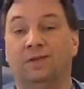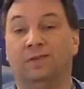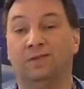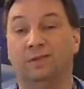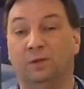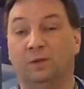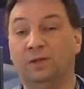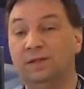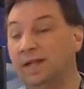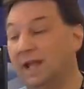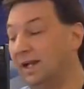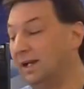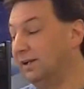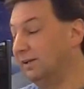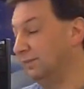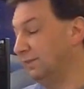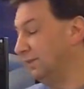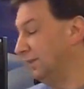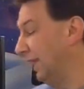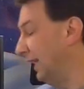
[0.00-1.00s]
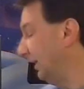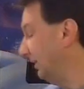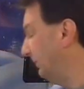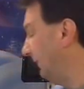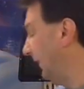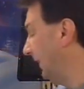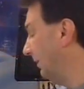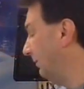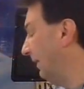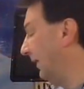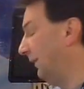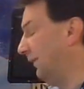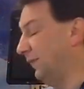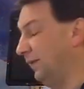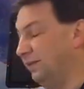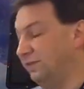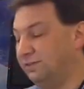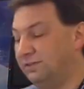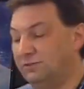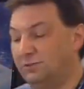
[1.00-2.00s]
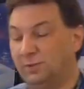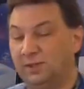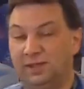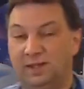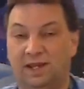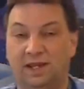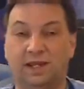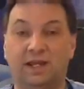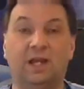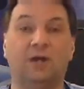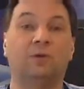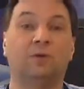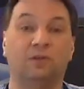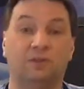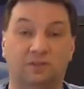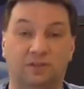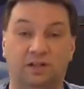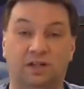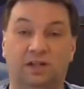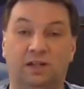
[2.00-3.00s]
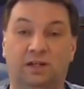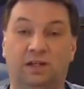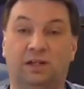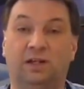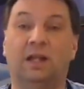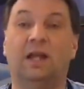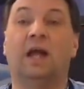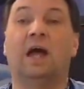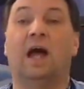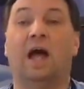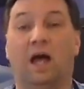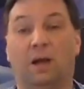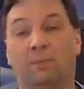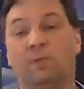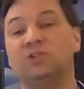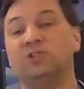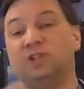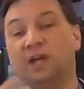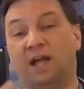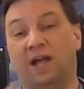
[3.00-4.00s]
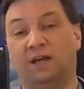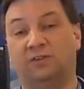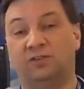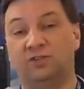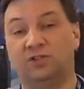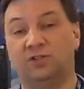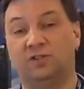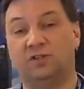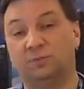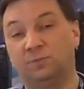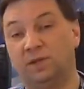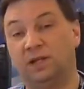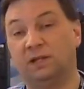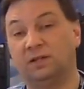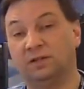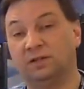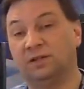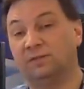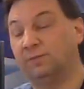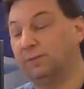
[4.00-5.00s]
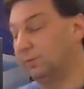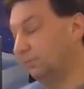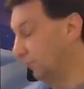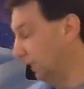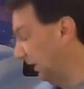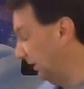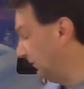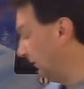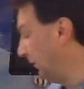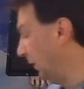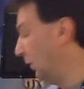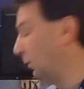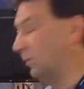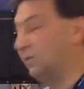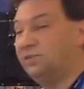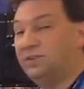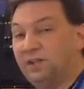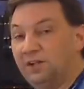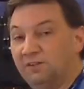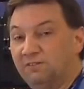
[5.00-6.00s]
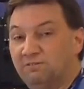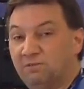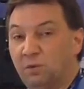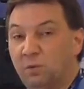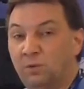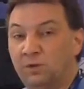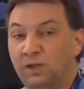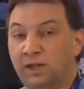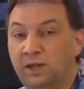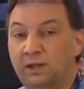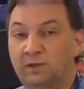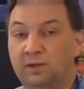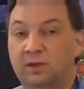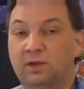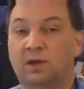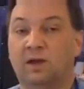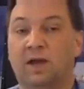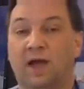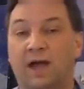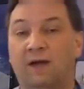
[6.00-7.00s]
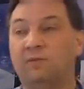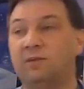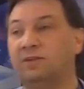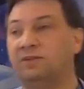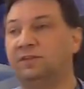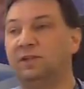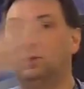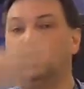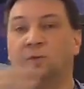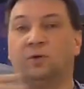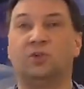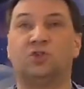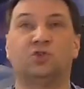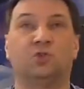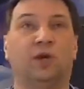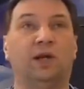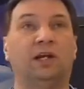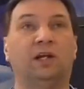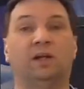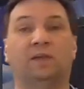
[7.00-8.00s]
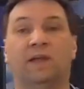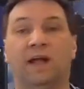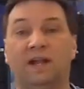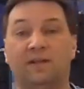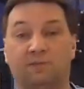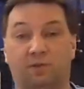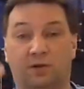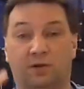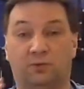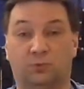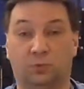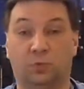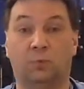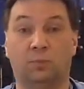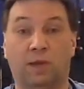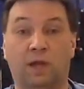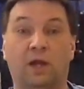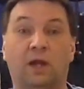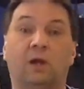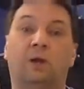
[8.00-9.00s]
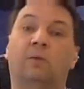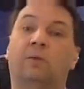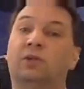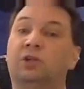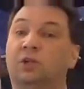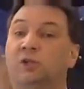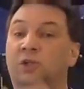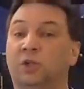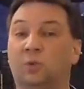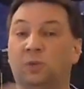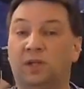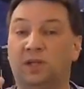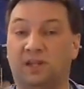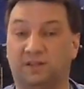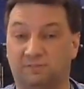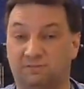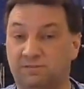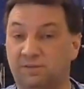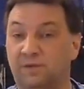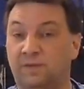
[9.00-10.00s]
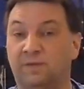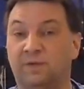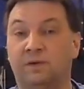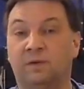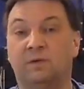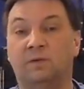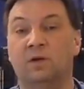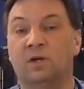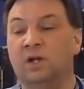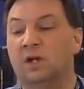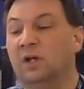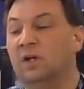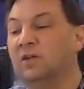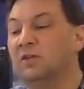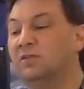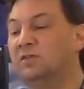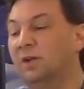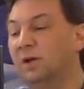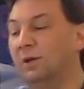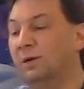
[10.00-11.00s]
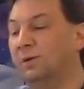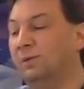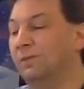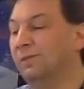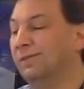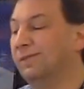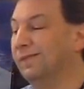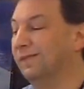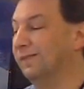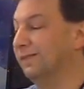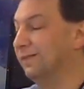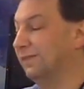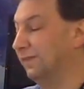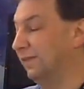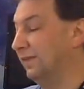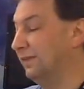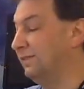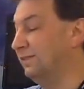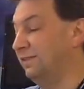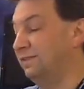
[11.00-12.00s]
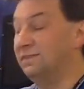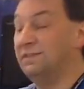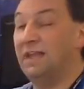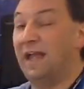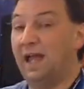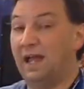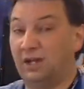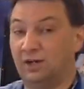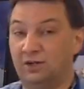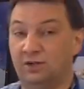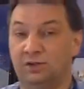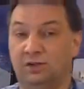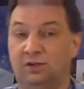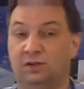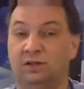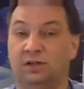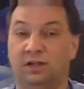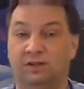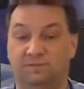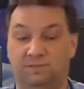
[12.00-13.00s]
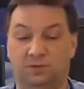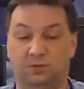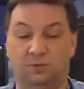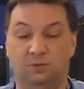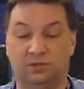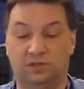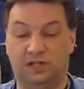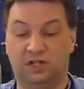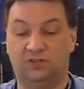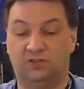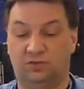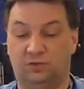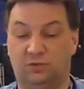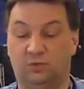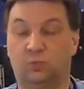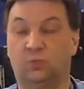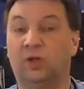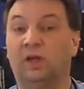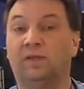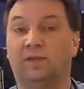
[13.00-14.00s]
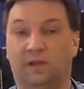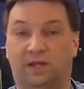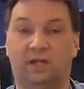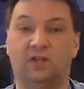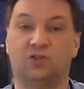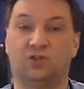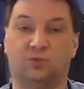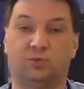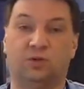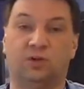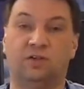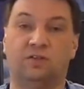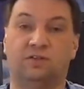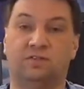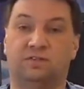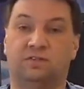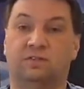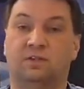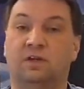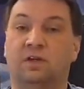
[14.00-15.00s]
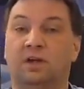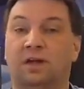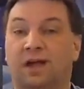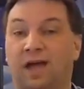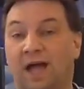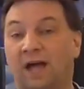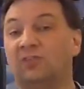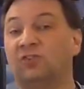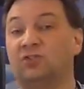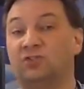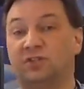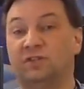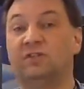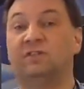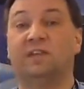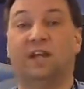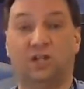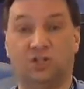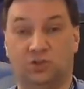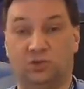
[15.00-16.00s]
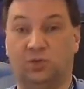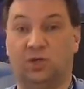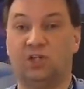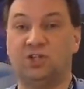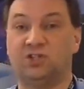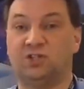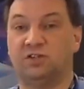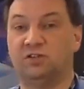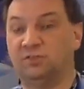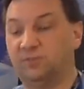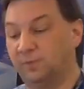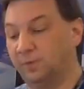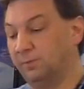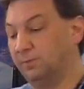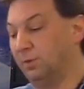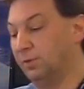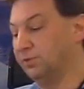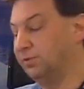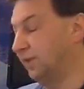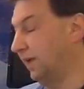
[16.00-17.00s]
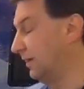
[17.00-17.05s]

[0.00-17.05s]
The only negative thing about this is we can't guarantee how much oxygen is being delivered. Even though we're set at 40, obviously we're entraining a lot of room air and diluting it further, so this is not good if you need to really increase oxygen saturations from the pulse